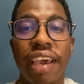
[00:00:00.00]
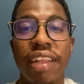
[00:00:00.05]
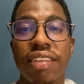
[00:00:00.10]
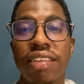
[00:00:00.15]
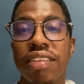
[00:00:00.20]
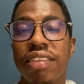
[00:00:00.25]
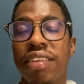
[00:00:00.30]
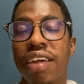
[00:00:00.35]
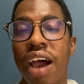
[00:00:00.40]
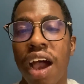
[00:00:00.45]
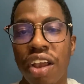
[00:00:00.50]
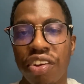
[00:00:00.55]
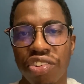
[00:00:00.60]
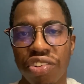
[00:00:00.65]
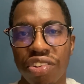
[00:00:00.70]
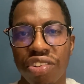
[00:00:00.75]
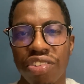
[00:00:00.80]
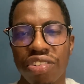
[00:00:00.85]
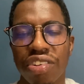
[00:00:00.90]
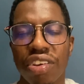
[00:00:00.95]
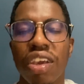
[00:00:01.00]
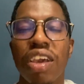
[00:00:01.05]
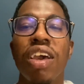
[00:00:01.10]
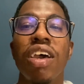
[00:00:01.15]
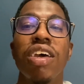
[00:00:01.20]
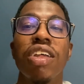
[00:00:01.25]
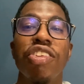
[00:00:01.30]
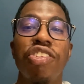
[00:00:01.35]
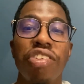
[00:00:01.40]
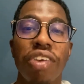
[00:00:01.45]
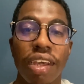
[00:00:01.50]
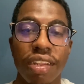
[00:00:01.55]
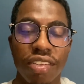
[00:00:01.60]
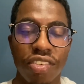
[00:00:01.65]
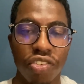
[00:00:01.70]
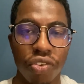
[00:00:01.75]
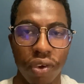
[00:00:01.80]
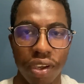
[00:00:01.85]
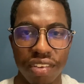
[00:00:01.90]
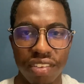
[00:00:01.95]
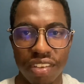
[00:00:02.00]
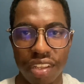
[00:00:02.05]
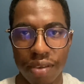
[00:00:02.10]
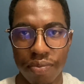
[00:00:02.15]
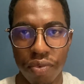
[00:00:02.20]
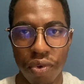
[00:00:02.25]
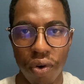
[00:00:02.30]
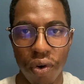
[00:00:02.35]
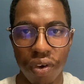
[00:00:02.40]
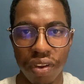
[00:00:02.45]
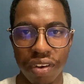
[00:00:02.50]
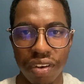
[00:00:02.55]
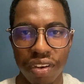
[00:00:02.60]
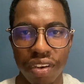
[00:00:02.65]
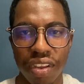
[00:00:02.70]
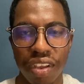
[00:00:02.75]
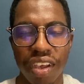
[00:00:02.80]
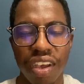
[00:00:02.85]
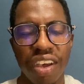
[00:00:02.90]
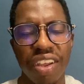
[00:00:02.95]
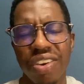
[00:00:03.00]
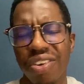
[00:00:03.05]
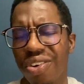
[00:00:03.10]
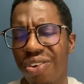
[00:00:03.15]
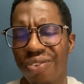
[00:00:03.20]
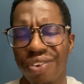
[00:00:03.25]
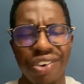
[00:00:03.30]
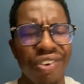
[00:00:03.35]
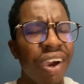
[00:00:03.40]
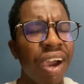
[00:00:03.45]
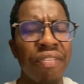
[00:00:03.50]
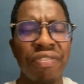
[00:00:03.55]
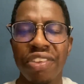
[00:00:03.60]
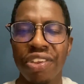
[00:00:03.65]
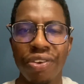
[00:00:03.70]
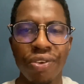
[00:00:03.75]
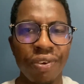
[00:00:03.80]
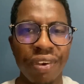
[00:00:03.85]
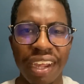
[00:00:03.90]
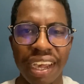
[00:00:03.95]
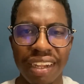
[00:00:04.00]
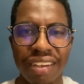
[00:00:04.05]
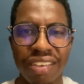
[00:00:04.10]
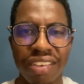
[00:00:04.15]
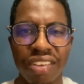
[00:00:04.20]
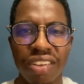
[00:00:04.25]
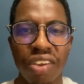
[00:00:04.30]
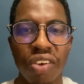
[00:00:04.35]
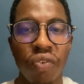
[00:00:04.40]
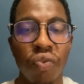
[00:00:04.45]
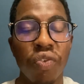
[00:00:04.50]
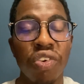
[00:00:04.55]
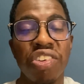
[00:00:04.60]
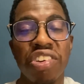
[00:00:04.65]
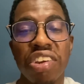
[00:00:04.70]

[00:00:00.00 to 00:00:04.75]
to Tarshish just to escape God. No, we don't have to do that. We